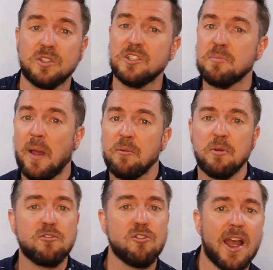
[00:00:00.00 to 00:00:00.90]
Did you pay
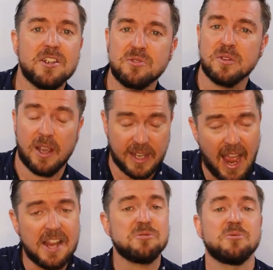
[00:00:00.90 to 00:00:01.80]
with
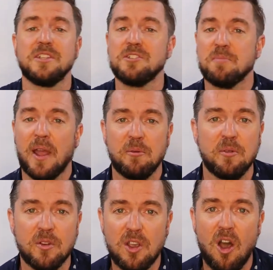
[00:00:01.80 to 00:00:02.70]
cash or did you pay
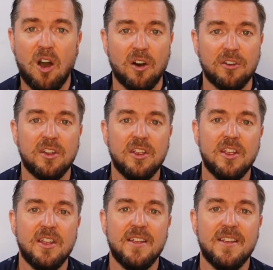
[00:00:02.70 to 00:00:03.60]
with a card?
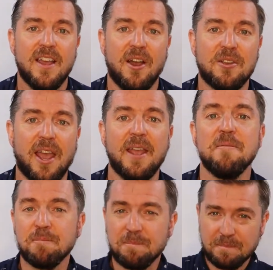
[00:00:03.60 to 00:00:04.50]
Okay?
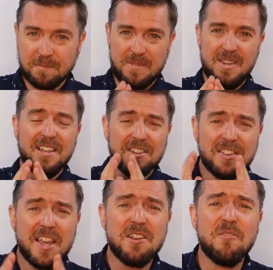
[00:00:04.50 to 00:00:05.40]

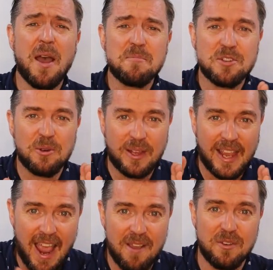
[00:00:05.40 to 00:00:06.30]
Think of absolutely
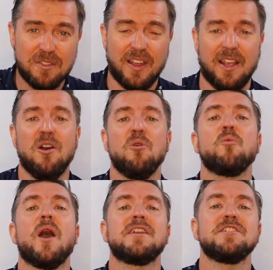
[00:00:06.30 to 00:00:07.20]
everything.
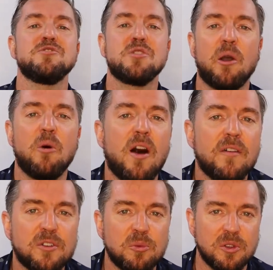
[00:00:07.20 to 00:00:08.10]
Where did you go
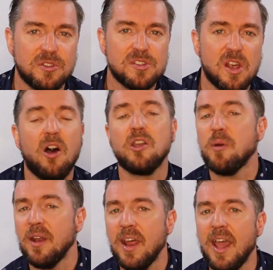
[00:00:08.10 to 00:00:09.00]
afterwards? You
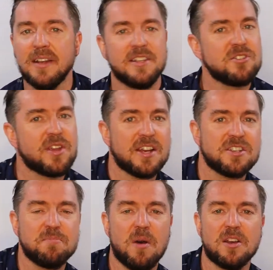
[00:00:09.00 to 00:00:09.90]
went there. Did you catch
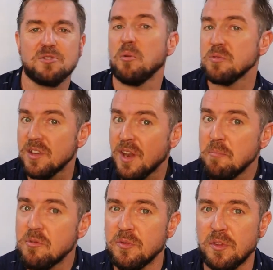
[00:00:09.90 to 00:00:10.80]
the bus? What was the
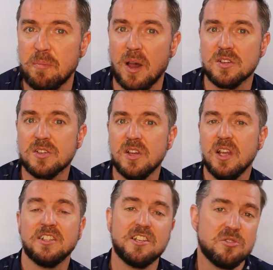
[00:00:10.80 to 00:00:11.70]
number of the bus?
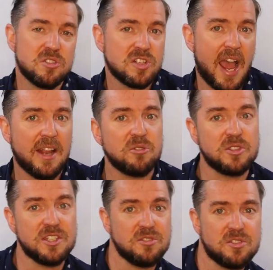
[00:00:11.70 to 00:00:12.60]
Did you stand or
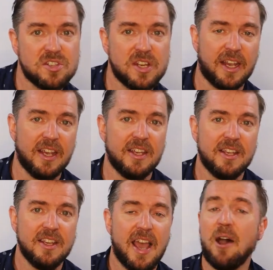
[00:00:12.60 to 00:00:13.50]
did you sit?
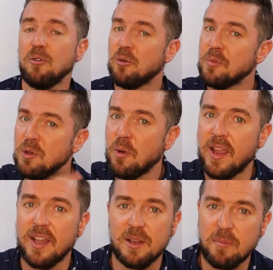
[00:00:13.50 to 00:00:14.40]
How long were you
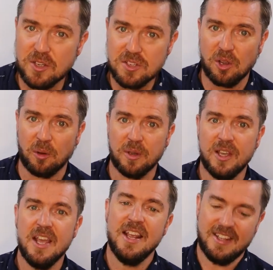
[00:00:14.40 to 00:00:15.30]
waiting at the bus stop?
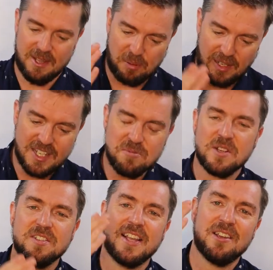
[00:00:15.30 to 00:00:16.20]
The police
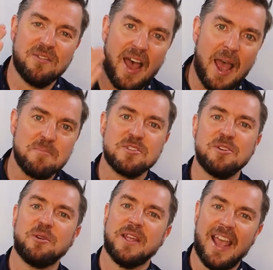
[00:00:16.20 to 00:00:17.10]
must think of
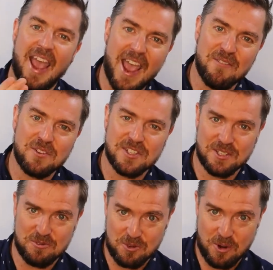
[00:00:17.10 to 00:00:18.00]
absolutely every
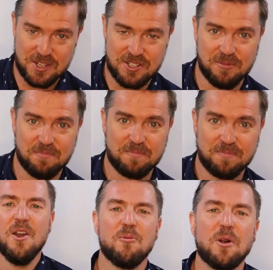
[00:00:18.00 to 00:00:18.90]
single question.
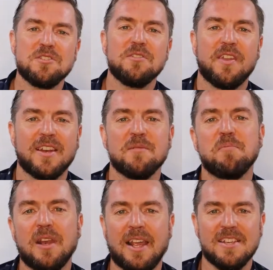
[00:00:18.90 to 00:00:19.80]
Once you think the
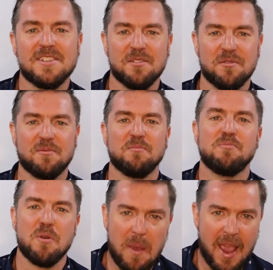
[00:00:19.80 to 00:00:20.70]
police have
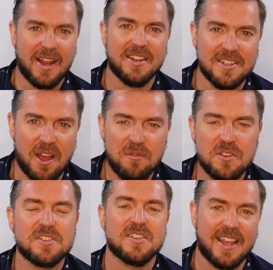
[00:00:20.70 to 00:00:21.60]
prepared enough
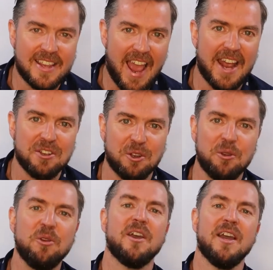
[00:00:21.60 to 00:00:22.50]
as they can
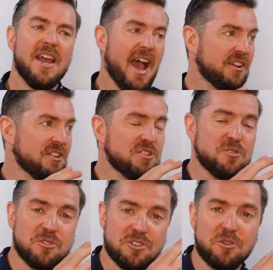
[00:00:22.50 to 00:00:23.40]
do, and the
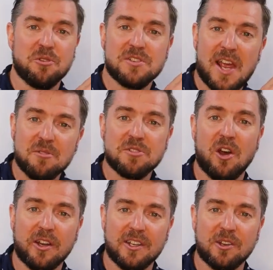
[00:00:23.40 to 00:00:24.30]
2 students
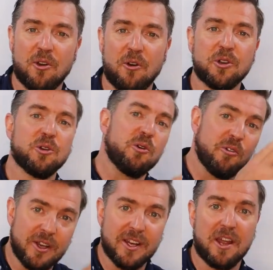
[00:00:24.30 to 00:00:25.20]
outside in the corridor
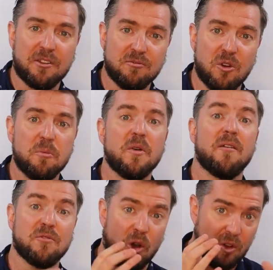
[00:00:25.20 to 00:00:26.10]
or in another room
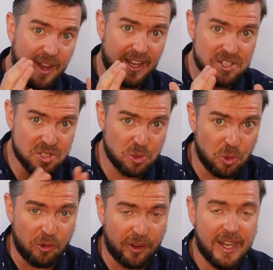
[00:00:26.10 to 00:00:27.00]
have gotten their
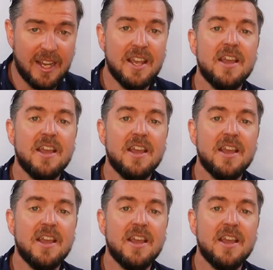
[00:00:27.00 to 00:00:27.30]
story,